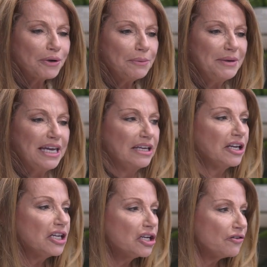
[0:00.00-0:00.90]
we begin,
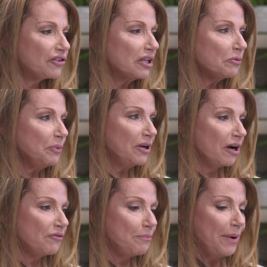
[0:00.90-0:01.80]
can you give us a little bit
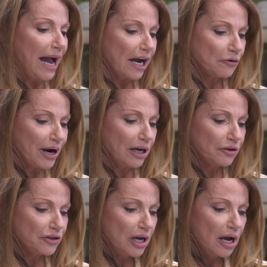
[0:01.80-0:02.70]
of
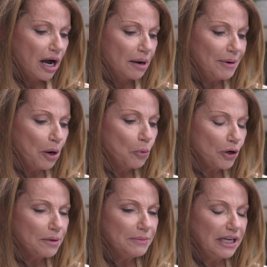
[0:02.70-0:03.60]
background about what
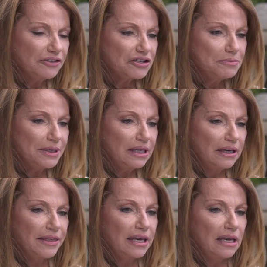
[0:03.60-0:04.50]
it means to be
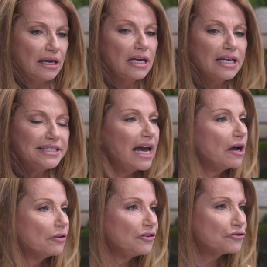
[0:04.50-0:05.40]
the
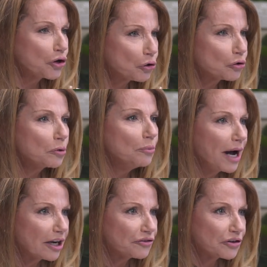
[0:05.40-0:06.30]
town's turtle
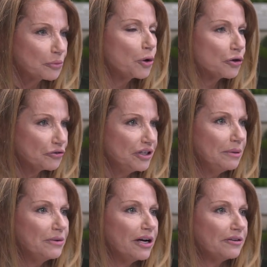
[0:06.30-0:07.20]
monitor and what your
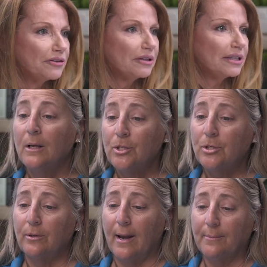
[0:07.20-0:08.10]
team does?
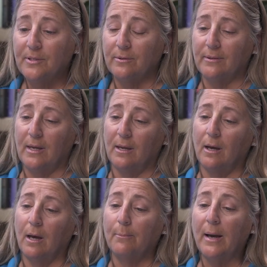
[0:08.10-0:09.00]
Sure, absolutely.
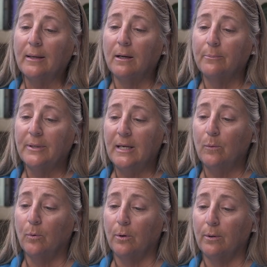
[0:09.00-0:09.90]
My company,
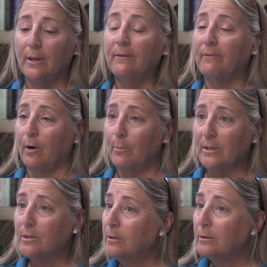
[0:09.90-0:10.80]
we're an
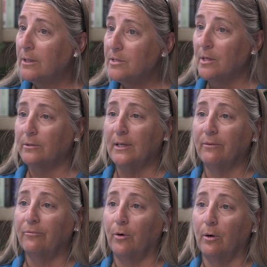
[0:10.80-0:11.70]
environmental
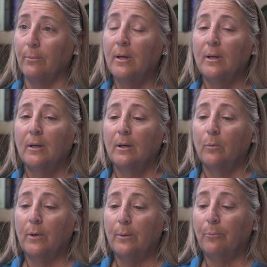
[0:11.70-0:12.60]
consulting firm.
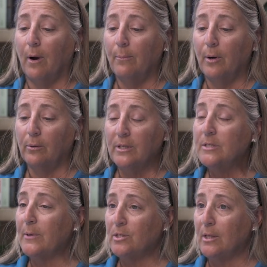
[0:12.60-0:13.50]
We primarily
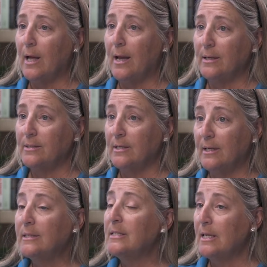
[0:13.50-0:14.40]
specialize
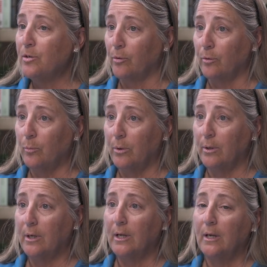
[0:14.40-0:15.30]
in sea turtle
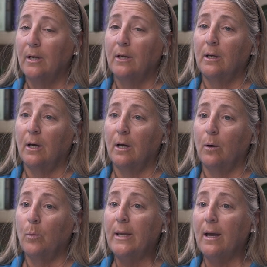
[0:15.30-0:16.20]
work.
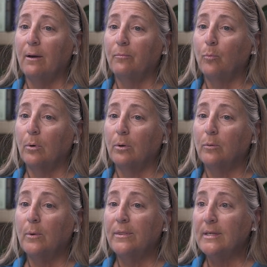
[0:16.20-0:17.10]
We have
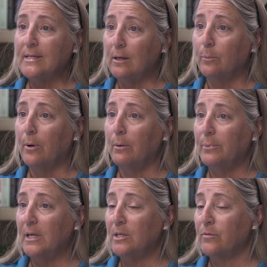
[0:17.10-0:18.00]
worked with the town of Palm
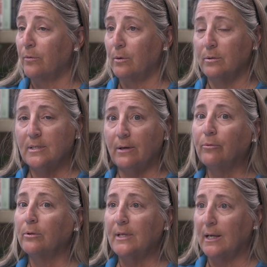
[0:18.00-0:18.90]
Beach for
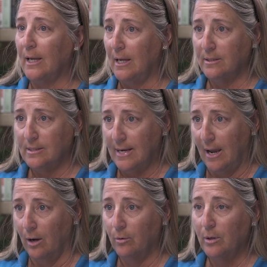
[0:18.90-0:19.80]
several decades
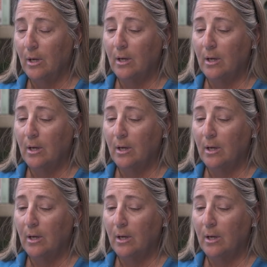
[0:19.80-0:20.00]
now.